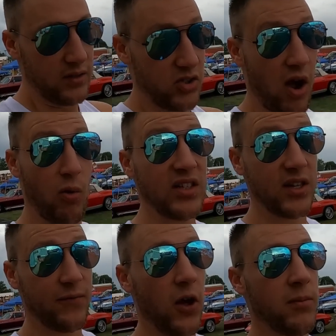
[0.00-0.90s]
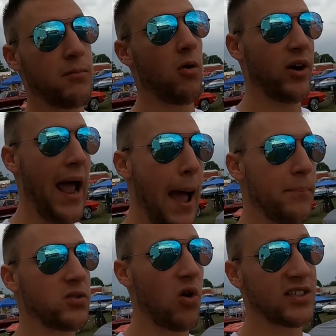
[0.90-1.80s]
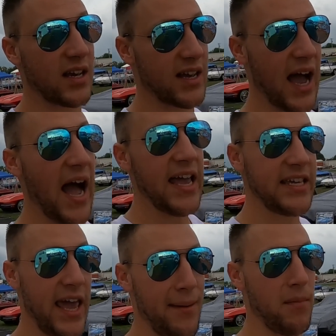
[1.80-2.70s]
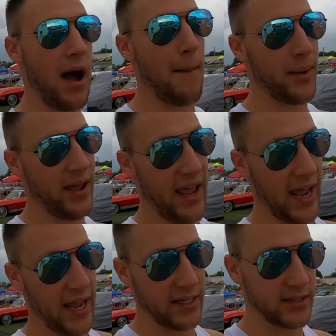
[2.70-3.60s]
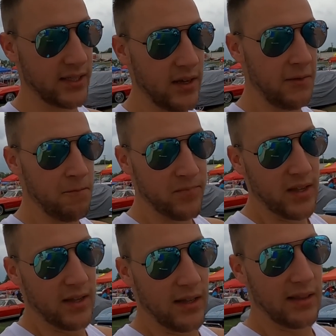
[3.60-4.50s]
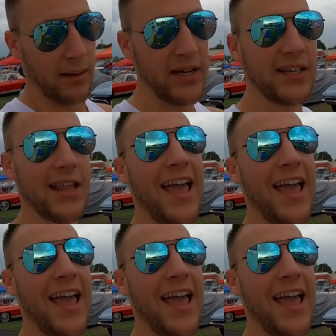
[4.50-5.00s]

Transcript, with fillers: So I wasn't filming, but what happened was a guy came up and let me